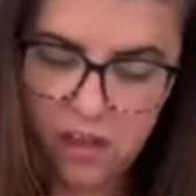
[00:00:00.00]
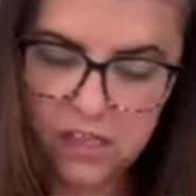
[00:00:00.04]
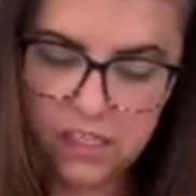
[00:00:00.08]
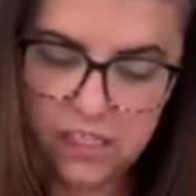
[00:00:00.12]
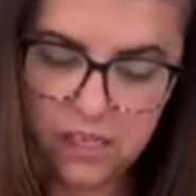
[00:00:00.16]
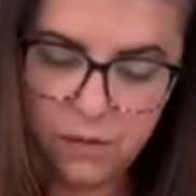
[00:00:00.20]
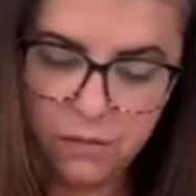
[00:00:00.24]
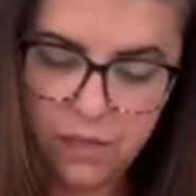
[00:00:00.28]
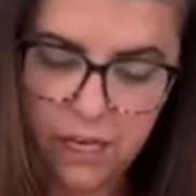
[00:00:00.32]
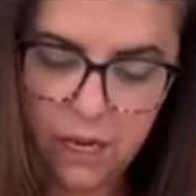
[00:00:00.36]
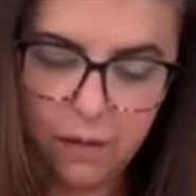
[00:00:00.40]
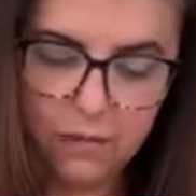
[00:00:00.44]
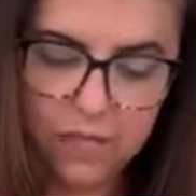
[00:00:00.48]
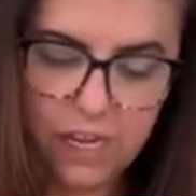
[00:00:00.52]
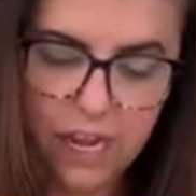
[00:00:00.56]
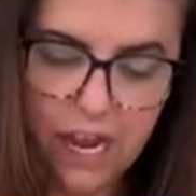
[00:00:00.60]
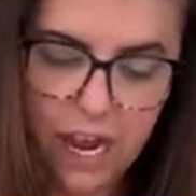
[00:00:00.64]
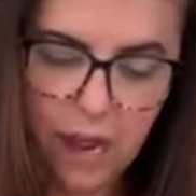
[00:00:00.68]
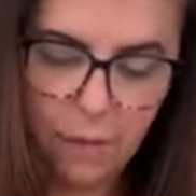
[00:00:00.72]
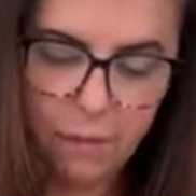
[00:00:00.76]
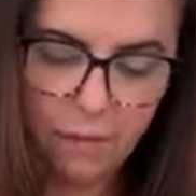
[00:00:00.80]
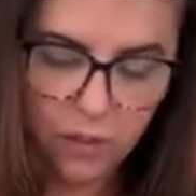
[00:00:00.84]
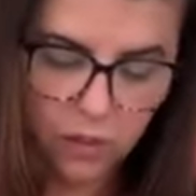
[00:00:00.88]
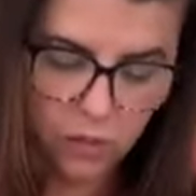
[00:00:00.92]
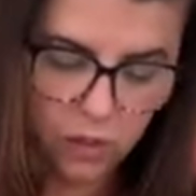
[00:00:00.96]
Sometimes that
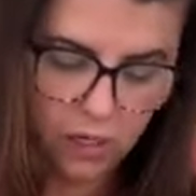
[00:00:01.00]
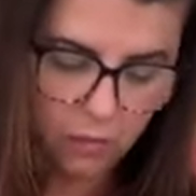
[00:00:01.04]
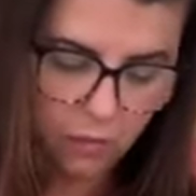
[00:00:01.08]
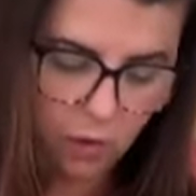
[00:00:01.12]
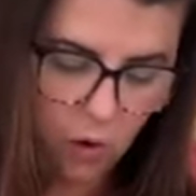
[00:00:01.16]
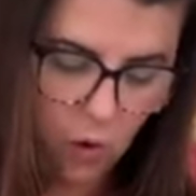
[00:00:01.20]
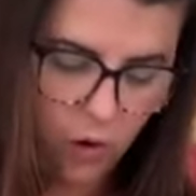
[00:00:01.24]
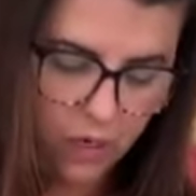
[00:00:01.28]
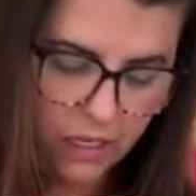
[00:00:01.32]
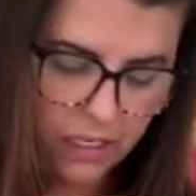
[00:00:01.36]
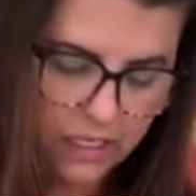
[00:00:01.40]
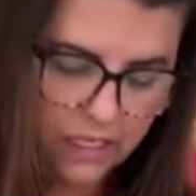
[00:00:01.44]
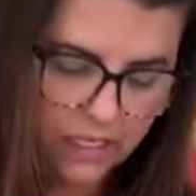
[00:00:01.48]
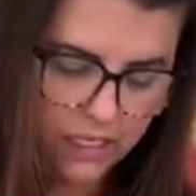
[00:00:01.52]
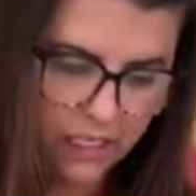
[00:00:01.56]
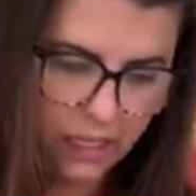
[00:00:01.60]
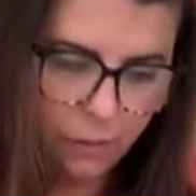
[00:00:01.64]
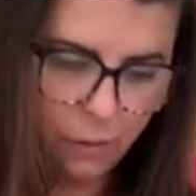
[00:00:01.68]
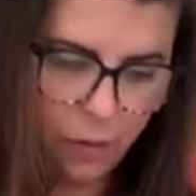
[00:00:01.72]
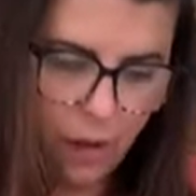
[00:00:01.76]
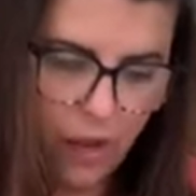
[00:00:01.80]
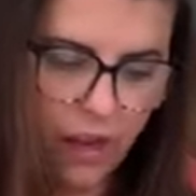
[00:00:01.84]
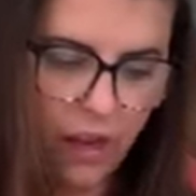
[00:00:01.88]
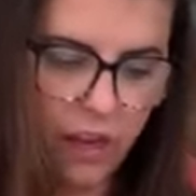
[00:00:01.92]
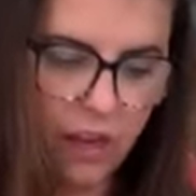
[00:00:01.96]
happens when I'm going to
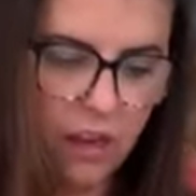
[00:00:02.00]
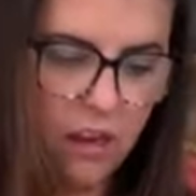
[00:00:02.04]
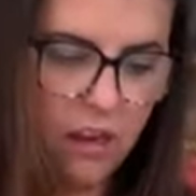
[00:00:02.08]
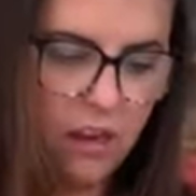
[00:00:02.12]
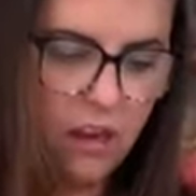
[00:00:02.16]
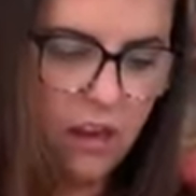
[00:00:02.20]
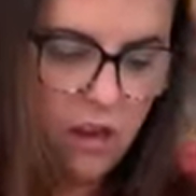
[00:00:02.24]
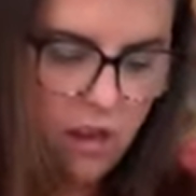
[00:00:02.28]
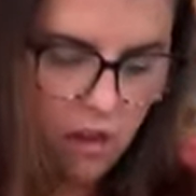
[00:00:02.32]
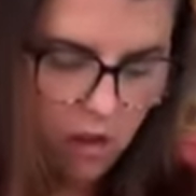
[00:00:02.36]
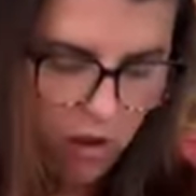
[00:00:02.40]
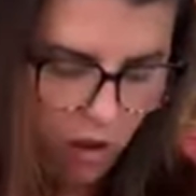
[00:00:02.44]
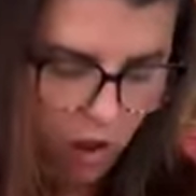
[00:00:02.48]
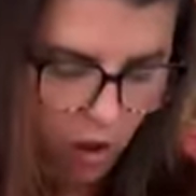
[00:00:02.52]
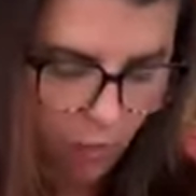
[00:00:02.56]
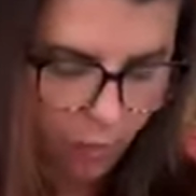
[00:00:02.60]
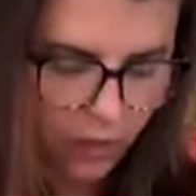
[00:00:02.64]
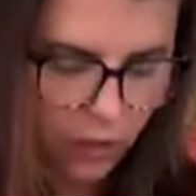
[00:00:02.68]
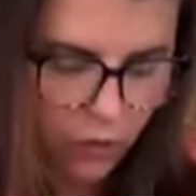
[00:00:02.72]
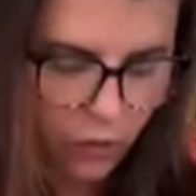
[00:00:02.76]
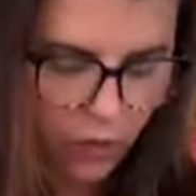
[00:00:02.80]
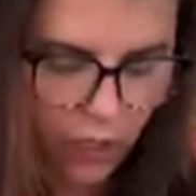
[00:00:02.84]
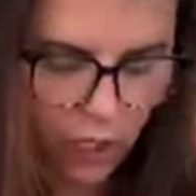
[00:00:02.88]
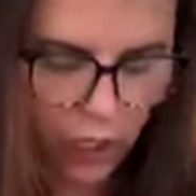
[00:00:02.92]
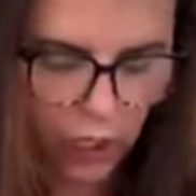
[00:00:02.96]
sleep. Like I'll
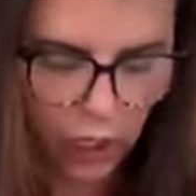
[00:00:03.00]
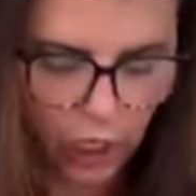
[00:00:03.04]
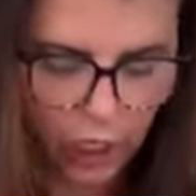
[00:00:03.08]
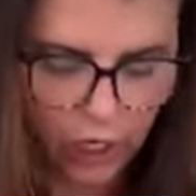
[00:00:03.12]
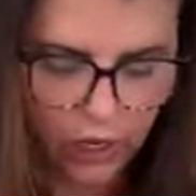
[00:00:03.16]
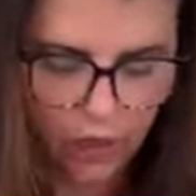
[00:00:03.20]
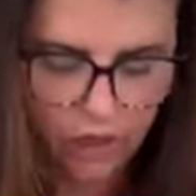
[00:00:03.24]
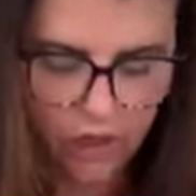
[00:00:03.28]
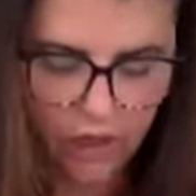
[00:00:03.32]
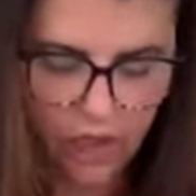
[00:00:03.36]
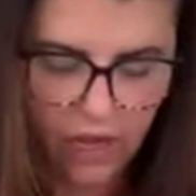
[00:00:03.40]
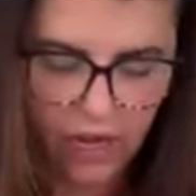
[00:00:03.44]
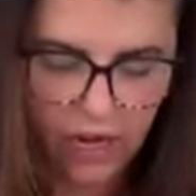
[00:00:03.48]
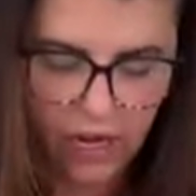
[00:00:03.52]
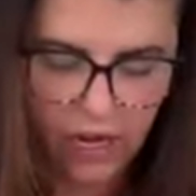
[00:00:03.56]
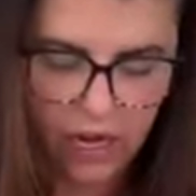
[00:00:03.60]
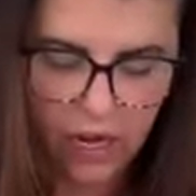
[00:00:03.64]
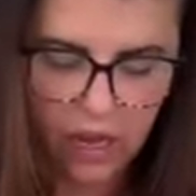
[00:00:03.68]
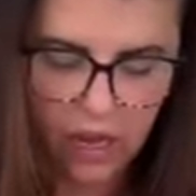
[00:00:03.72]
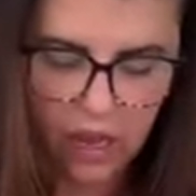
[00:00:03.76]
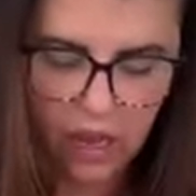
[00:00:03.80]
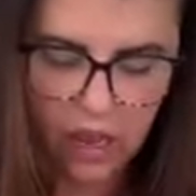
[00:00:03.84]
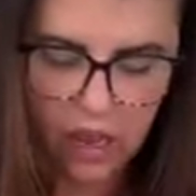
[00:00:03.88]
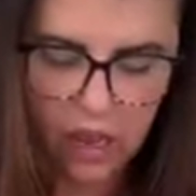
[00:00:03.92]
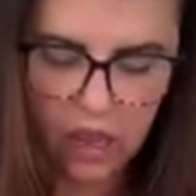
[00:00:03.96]
be doing good and then
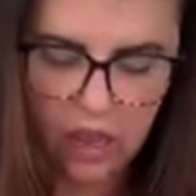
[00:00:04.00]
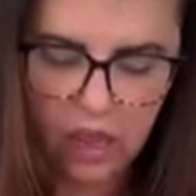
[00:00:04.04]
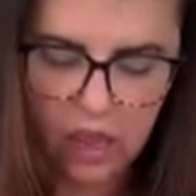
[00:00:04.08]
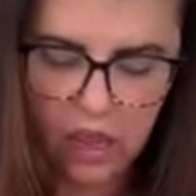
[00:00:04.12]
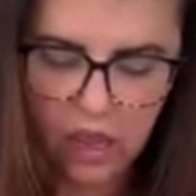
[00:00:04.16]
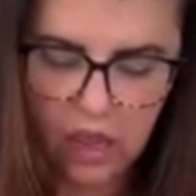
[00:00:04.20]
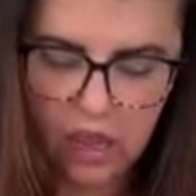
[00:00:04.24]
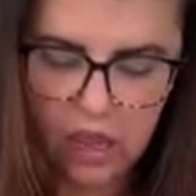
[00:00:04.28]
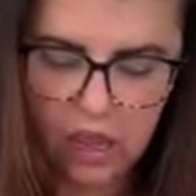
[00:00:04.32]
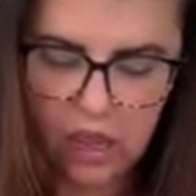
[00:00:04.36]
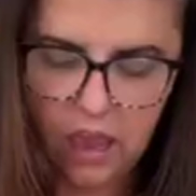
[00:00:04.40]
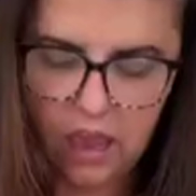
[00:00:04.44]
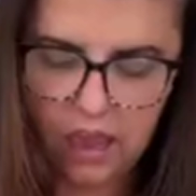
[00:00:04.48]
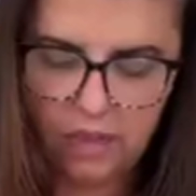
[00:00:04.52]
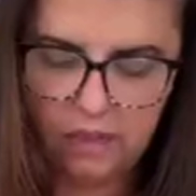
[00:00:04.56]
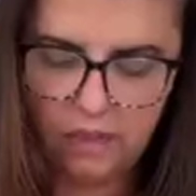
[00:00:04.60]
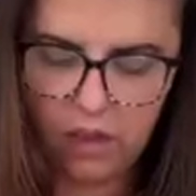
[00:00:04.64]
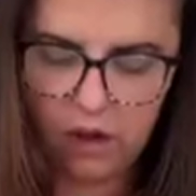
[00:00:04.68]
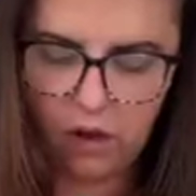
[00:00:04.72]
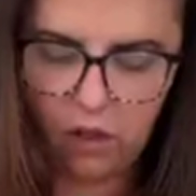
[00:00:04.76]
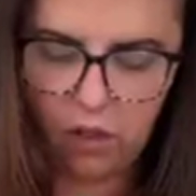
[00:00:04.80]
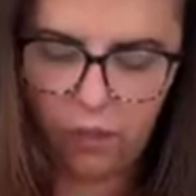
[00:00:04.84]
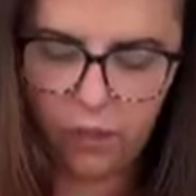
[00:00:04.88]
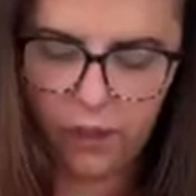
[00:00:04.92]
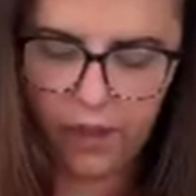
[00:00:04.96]

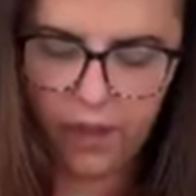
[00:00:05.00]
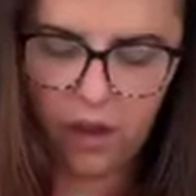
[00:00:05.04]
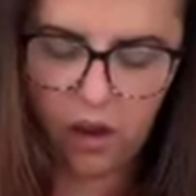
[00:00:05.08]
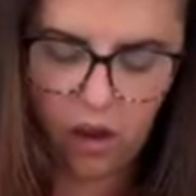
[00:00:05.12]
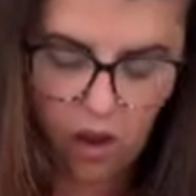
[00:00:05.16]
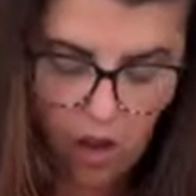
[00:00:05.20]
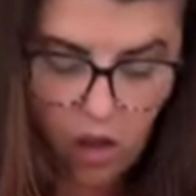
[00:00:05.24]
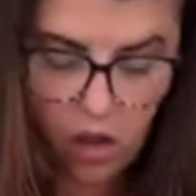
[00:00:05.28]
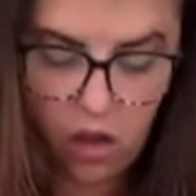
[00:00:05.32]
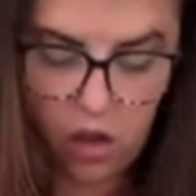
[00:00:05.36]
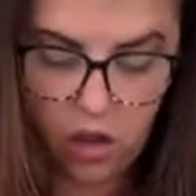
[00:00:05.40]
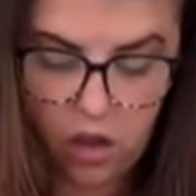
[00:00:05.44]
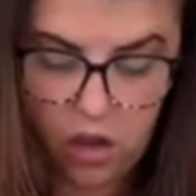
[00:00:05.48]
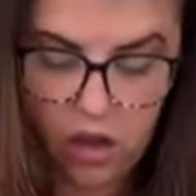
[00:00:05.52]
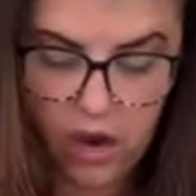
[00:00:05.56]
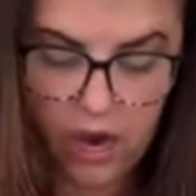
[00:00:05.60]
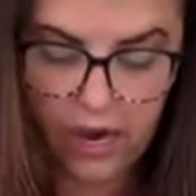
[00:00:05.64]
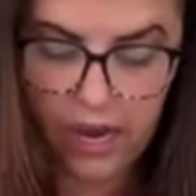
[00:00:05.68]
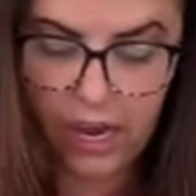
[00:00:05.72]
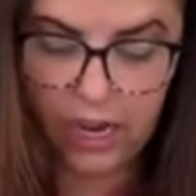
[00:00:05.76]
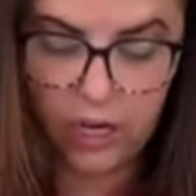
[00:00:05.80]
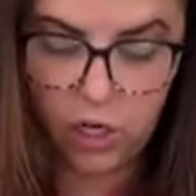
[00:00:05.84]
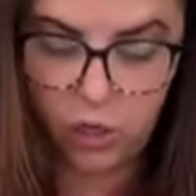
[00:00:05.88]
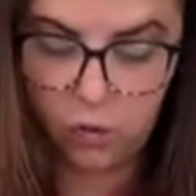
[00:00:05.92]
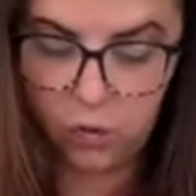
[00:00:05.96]
I'll think, oh,
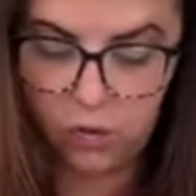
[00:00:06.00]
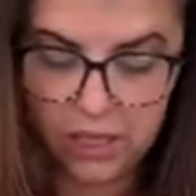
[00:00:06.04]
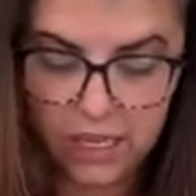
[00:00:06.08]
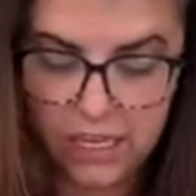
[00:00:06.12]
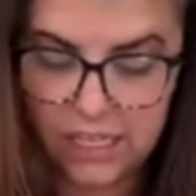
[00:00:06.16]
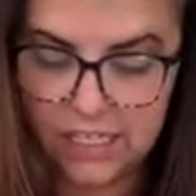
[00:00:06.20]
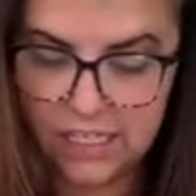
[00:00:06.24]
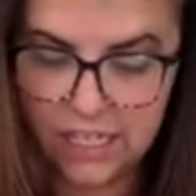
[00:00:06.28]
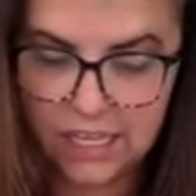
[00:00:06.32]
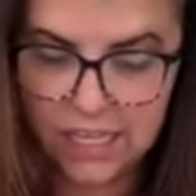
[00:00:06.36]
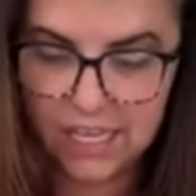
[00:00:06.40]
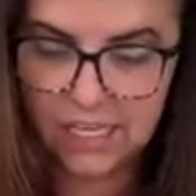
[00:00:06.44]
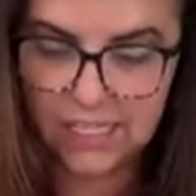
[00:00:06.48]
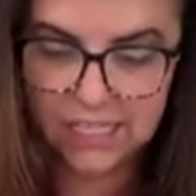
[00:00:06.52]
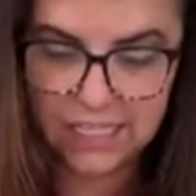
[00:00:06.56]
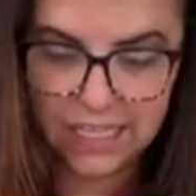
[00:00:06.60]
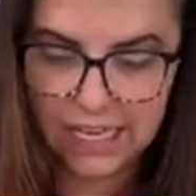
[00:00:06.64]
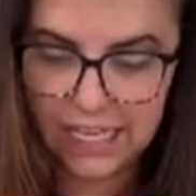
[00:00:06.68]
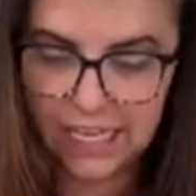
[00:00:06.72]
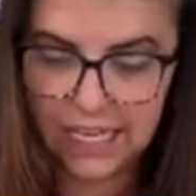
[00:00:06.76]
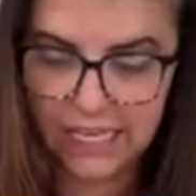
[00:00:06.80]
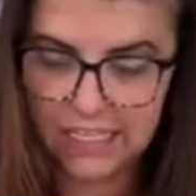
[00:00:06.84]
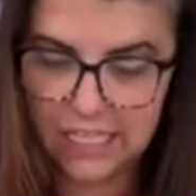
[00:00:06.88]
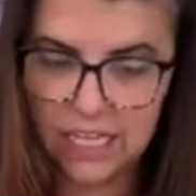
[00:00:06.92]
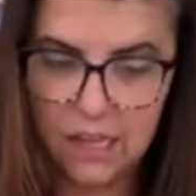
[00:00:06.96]
I got to do this and this
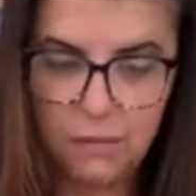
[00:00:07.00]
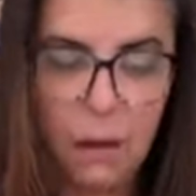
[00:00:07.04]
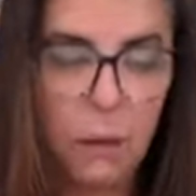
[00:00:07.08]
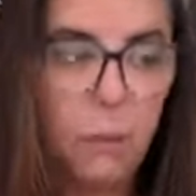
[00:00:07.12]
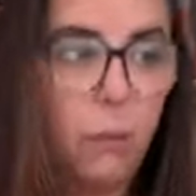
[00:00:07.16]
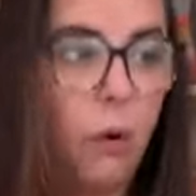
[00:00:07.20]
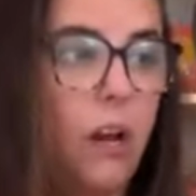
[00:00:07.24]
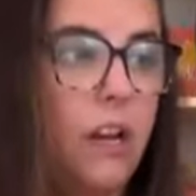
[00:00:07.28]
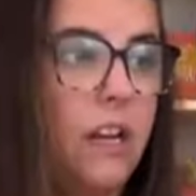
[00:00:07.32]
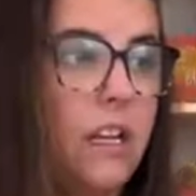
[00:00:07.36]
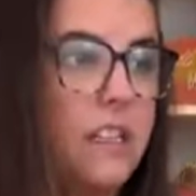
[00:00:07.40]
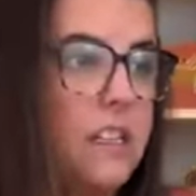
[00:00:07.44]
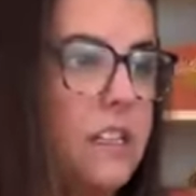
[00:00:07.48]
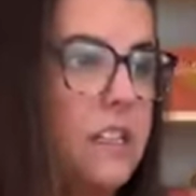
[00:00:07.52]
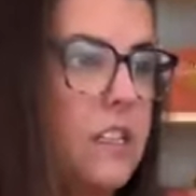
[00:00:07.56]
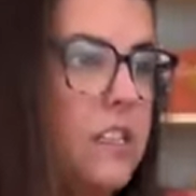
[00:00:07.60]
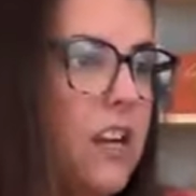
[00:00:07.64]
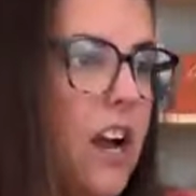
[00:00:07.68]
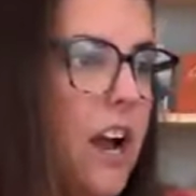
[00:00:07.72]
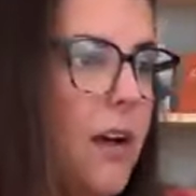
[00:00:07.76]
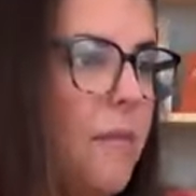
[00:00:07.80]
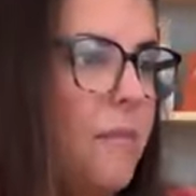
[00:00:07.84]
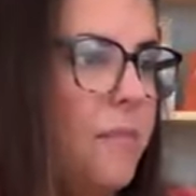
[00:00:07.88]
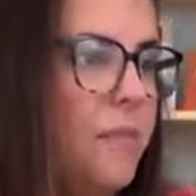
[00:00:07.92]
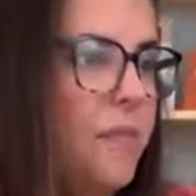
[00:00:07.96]
and this. And then my brain doesn't
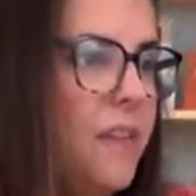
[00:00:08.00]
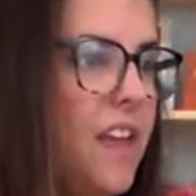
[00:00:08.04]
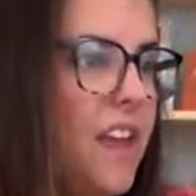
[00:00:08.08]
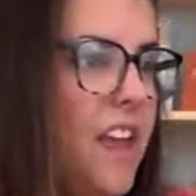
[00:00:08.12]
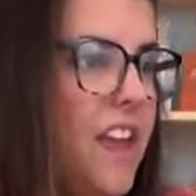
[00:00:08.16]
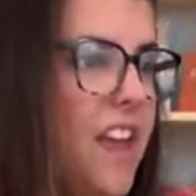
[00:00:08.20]
stop.